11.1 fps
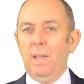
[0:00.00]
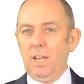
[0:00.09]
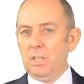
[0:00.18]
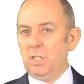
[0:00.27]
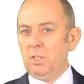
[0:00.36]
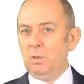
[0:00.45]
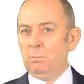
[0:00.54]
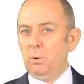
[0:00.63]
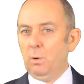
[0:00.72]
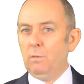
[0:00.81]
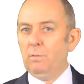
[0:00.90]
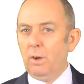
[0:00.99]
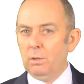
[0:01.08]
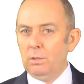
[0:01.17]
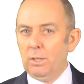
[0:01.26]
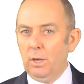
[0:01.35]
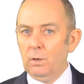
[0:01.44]
managing your
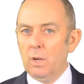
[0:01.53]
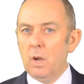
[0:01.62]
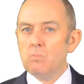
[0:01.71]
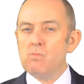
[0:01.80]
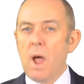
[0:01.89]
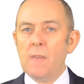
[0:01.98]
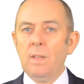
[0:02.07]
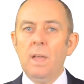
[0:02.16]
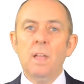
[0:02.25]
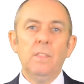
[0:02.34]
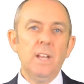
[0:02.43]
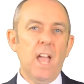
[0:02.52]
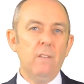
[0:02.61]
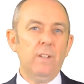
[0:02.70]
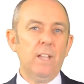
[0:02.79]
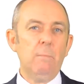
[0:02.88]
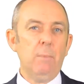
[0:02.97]
portfolio rather than
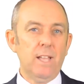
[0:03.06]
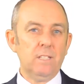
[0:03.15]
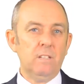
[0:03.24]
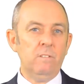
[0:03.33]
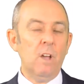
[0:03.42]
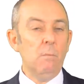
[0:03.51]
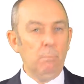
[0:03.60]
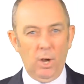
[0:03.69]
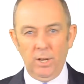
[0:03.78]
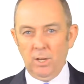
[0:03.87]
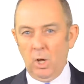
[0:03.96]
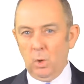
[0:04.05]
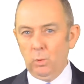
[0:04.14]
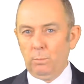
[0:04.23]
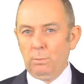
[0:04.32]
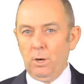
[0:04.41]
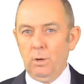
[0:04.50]
having a passive buy and
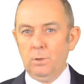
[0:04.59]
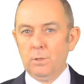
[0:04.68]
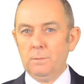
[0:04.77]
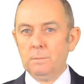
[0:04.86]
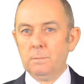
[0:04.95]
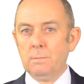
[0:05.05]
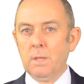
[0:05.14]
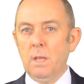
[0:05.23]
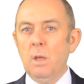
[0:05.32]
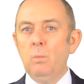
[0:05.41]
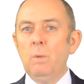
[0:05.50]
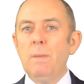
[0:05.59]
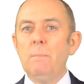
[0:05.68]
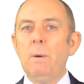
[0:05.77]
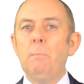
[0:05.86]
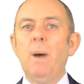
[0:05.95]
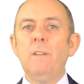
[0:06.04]
hold approach.
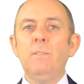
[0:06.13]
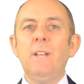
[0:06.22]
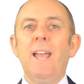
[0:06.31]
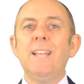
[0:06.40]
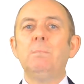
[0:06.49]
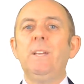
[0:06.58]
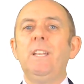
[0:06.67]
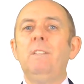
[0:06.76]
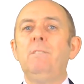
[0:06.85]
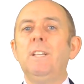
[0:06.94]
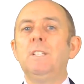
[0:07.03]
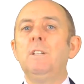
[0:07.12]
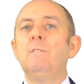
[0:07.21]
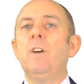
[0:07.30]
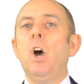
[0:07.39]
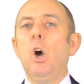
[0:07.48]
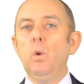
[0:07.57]
Remember, Buffett has been investing
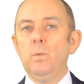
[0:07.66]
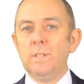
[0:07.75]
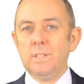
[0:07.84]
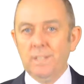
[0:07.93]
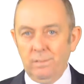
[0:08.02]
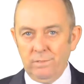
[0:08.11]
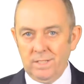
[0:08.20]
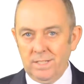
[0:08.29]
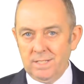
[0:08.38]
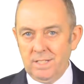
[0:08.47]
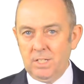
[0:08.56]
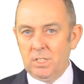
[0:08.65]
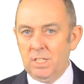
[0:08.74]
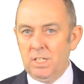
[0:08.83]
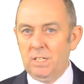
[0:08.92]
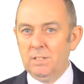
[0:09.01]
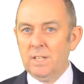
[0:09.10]
for over 76
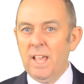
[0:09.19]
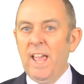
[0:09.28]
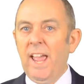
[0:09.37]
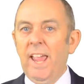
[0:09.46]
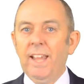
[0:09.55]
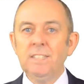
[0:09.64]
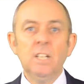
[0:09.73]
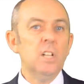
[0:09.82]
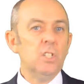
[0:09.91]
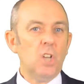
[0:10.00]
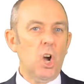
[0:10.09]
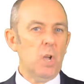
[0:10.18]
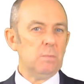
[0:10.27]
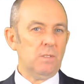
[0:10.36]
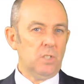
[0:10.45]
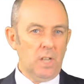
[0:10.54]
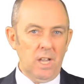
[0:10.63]
years, and times
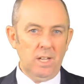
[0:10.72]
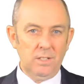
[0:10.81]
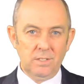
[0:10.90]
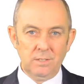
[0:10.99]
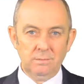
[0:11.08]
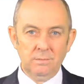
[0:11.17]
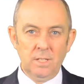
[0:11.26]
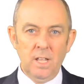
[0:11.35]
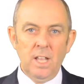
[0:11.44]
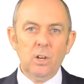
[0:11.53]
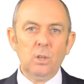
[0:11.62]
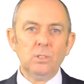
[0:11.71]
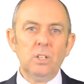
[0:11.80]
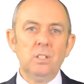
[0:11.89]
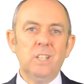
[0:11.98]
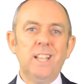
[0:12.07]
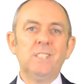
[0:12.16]
have changed. It
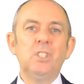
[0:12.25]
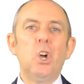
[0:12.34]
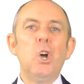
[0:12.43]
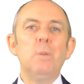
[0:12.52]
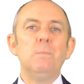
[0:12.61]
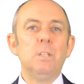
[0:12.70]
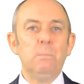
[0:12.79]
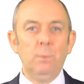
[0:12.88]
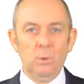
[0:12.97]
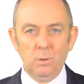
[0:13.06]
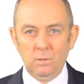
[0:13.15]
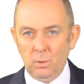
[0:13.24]
also takes time to build a